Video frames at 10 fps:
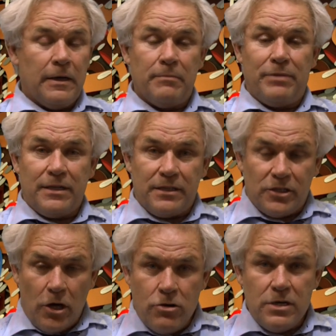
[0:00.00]
but
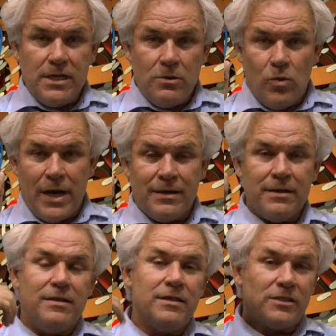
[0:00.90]
it's only
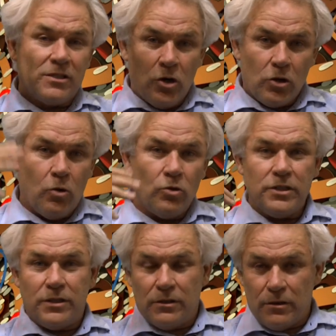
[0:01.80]
when this
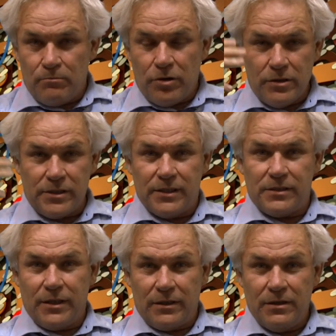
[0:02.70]
cortical
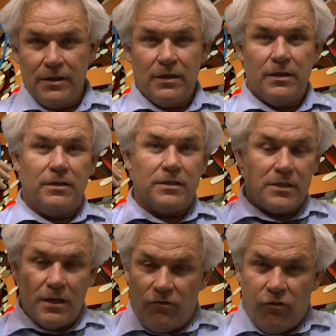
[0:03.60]
processing,
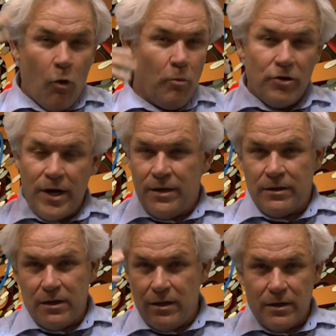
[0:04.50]
this
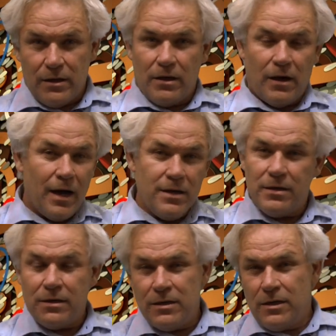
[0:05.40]
forebrain
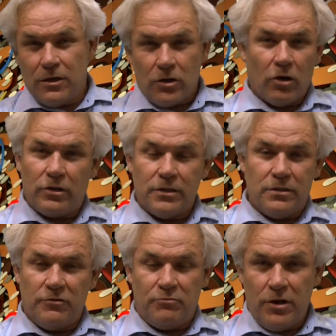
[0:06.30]
higher
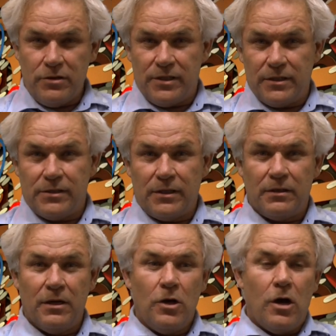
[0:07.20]
cognitive processing,
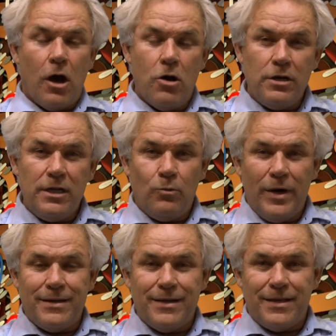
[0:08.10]
only
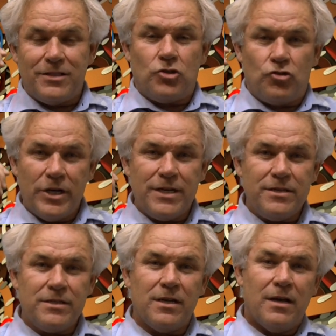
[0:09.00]
when it
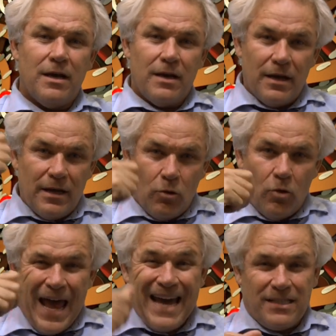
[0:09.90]
triggers
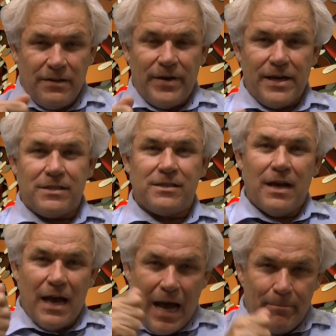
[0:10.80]
or
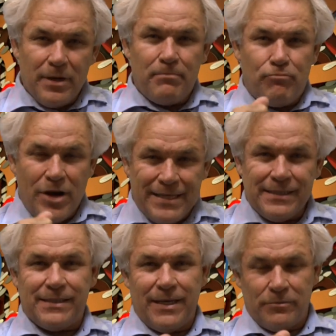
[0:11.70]
activates upper
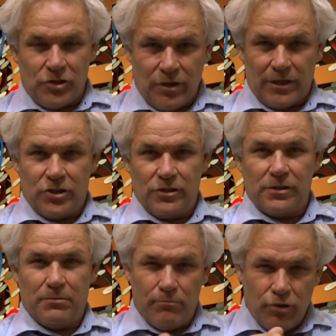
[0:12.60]
brainstem
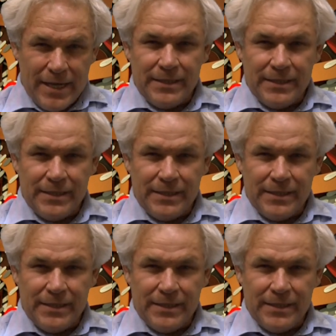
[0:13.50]
structures,